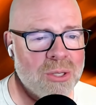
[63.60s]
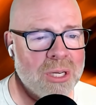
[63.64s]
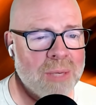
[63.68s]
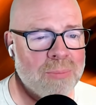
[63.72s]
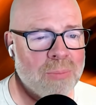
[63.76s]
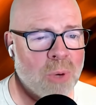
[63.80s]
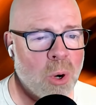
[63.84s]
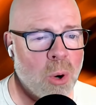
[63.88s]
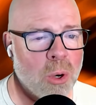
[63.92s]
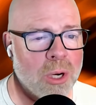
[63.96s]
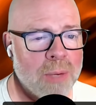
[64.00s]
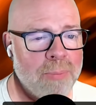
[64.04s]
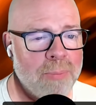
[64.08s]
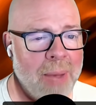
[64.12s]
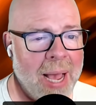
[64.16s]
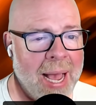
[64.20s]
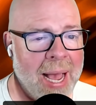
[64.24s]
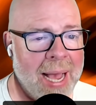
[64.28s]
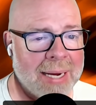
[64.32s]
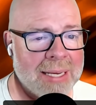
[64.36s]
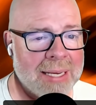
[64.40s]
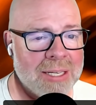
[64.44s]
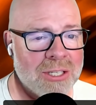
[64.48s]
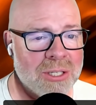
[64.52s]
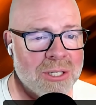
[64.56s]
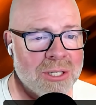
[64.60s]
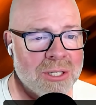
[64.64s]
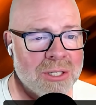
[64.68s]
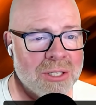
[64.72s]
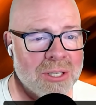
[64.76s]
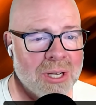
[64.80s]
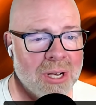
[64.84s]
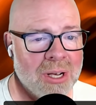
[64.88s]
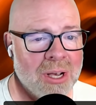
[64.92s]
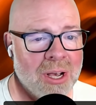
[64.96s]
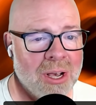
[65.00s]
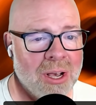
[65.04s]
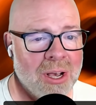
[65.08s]
broken packages,
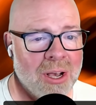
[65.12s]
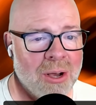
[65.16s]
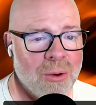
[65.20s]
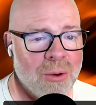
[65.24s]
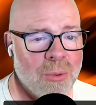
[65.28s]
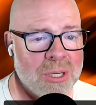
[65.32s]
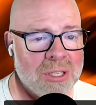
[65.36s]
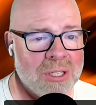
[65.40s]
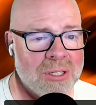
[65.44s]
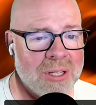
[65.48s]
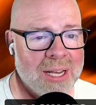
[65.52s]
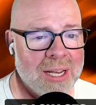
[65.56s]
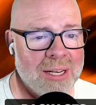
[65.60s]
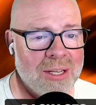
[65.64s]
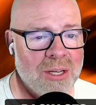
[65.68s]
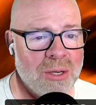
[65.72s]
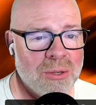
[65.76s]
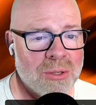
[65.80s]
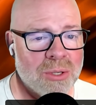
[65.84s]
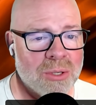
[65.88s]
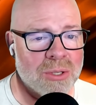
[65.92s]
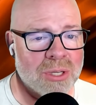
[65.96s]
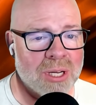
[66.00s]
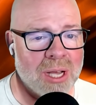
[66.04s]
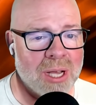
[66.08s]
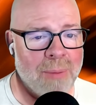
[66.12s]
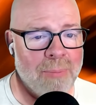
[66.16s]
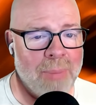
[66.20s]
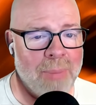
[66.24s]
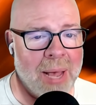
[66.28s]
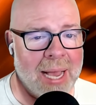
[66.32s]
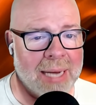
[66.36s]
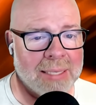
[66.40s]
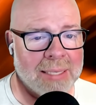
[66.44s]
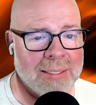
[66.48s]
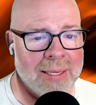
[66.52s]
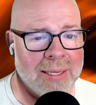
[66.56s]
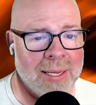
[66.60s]
which then users come
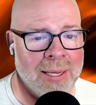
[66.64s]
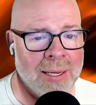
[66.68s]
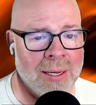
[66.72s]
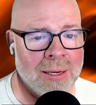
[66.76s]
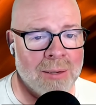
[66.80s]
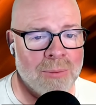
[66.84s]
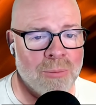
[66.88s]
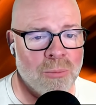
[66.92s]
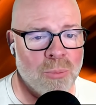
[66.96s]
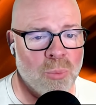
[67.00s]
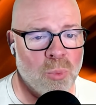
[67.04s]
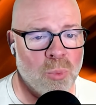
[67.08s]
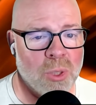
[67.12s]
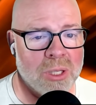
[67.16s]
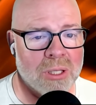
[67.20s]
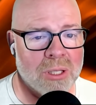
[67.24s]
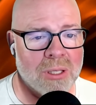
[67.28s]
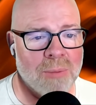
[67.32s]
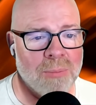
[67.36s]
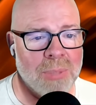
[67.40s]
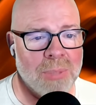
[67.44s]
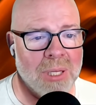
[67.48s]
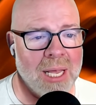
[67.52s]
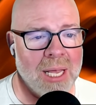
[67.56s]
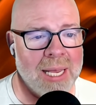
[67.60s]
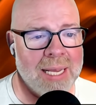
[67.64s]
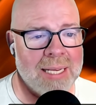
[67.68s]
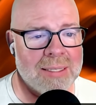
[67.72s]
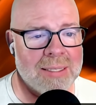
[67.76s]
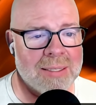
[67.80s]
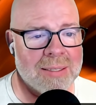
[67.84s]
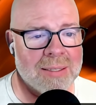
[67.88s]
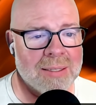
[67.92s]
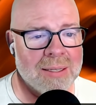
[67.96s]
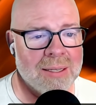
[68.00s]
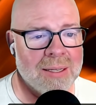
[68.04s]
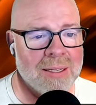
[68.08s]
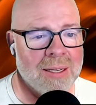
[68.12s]
back to him with
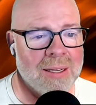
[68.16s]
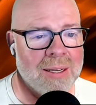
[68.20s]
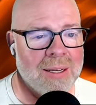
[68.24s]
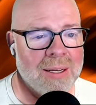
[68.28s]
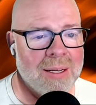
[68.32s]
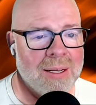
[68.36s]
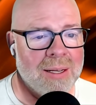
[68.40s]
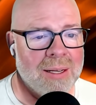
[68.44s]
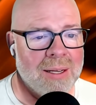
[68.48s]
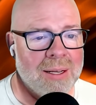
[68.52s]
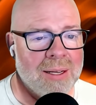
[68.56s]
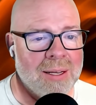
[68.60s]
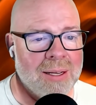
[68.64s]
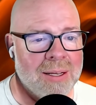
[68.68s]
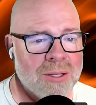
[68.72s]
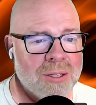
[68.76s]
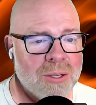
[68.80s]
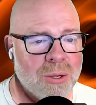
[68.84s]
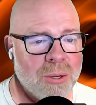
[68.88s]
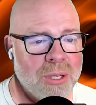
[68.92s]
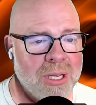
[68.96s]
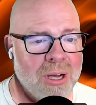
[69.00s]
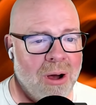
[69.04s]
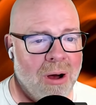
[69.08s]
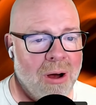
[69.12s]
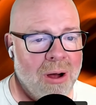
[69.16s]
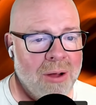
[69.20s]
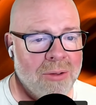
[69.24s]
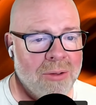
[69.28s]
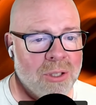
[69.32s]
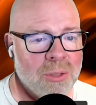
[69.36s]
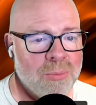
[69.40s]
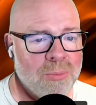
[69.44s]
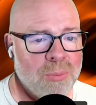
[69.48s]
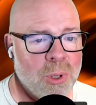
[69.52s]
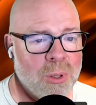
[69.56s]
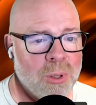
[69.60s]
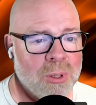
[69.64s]
complaints. So the
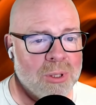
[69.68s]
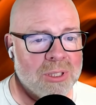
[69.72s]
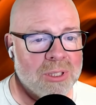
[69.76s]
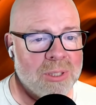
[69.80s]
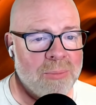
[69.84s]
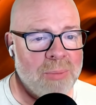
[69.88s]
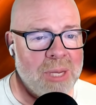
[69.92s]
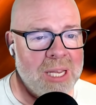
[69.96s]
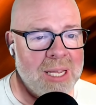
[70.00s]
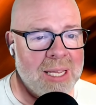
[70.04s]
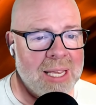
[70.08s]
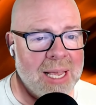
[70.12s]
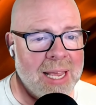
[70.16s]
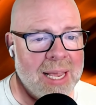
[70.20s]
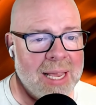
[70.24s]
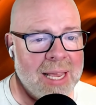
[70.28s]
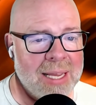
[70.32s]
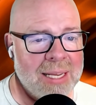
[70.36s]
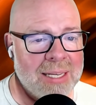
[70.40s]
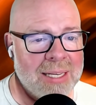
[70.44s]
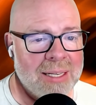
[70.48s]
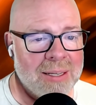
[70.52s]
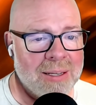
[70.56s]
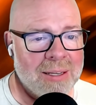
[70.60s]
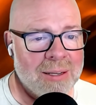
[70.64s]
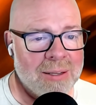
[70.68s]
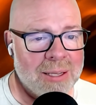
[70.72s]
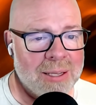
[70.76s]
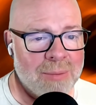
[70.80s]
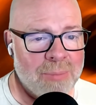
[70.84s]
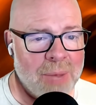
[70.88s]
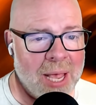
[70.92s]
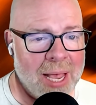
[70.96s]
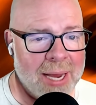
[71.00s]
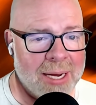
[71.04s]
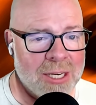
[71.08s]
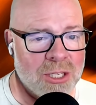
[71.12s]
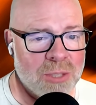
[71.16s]
author pulled the PK, the
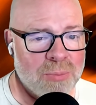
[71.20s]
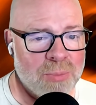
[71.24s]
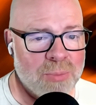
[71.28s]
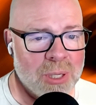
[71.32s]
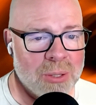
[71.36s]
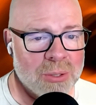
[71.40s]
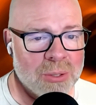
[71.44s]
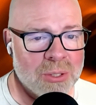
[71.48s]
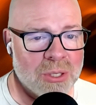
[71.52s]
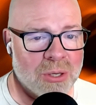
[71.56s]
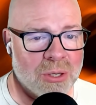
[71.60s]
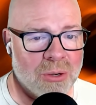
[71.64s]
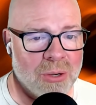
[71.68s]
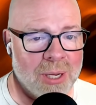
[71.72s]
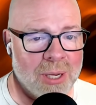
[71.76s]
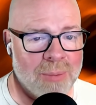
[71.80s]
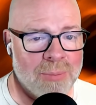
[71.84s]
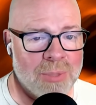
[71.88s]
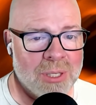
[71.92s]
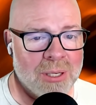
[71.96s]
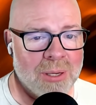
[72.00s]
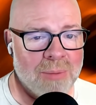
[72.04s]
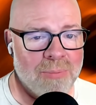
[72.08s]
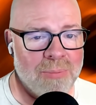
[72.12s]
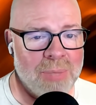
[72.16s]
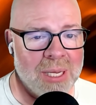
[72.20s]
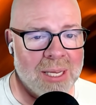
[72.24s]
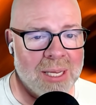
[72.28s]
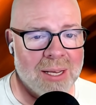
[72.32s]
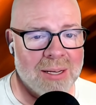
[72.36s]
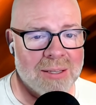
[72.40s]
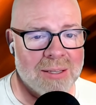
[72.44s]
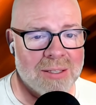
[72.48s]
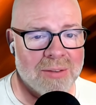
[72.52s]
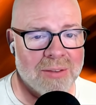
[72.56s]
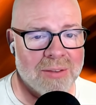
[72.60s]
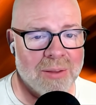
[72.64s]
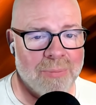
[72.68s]
package build script,
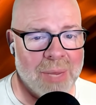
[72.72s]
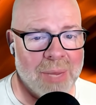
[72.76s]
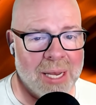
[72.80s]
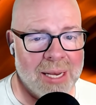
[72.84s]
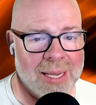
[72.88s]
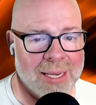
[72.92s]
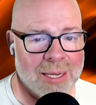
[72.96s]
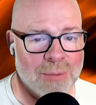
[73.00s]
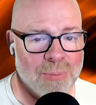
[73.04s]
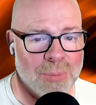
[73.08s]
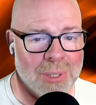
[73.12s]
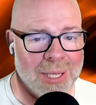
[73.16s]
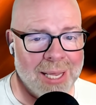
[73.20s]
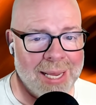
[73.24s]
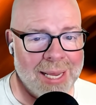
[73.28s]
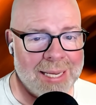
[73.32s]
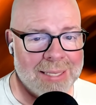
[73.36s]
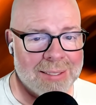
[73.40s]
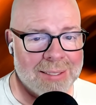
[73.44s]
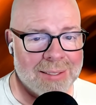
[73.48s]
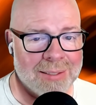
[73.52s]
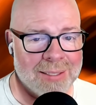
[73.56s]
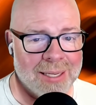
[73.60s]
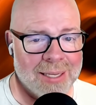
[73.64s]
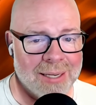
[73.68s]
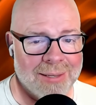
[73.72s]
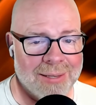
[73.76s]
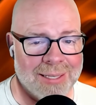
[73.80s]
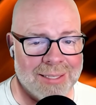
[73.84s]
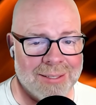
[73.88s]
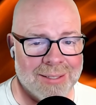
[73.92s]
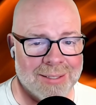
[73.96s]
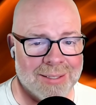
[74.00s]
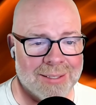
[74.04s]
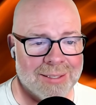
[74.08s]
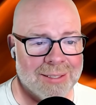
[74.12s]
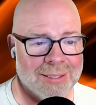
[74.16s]
because of the many complaints. You know, he just,